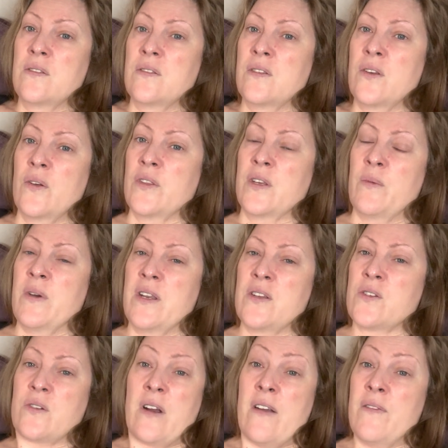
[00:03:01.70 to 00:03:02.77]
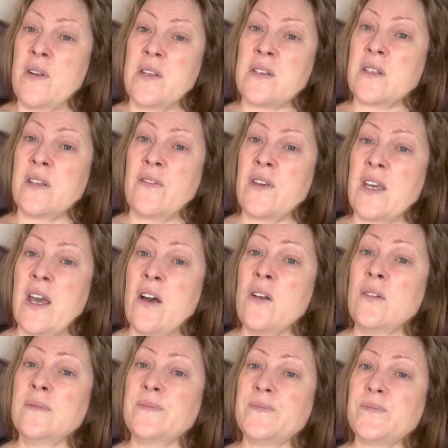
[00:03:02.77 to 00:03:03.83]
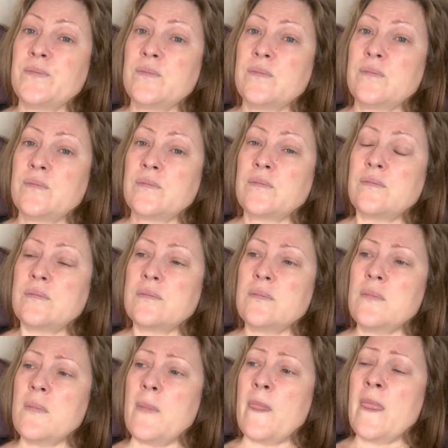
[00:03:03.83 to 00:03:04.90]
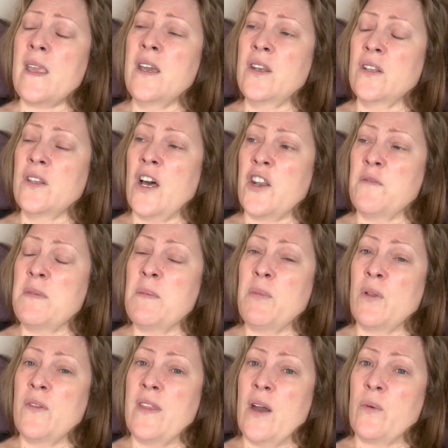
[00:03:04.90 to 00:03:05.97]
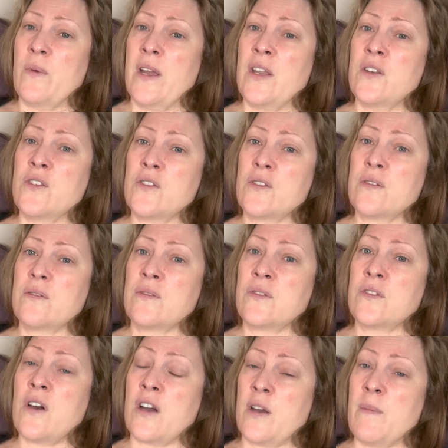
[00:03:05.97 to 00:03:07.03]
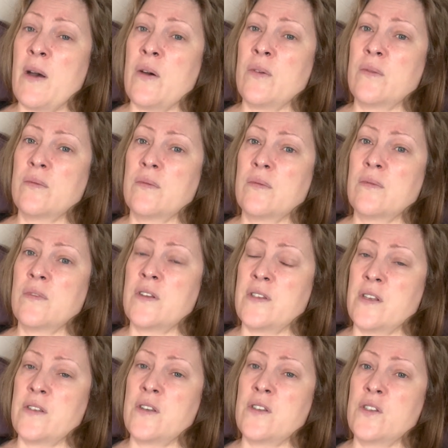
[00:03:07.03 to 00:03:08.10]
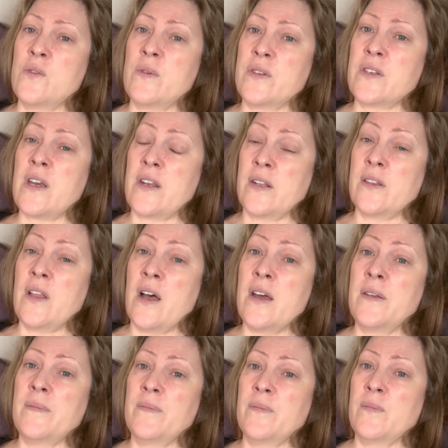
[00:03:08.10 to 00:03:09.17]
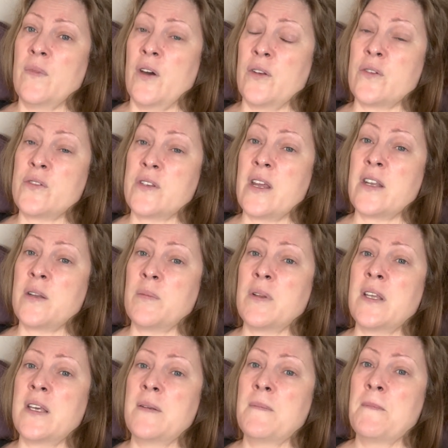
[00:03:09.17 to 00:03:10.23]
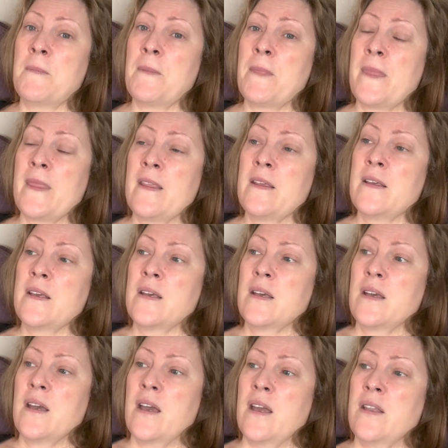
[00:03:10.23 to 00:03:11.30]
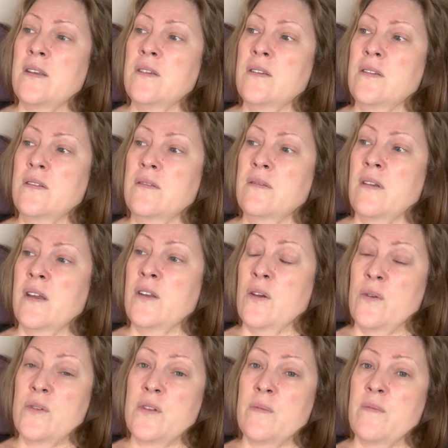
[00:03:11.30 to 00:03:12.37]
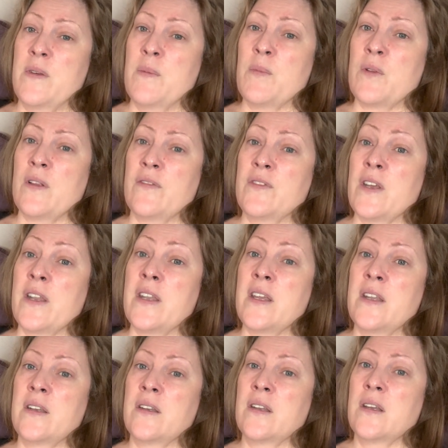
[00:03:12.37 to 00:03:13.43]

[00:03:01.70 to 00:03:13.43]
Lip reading: the only way to describe it is living hell. And a lot of people in that range talk about assisted suicide a lot, understandably. And I know some people have done it.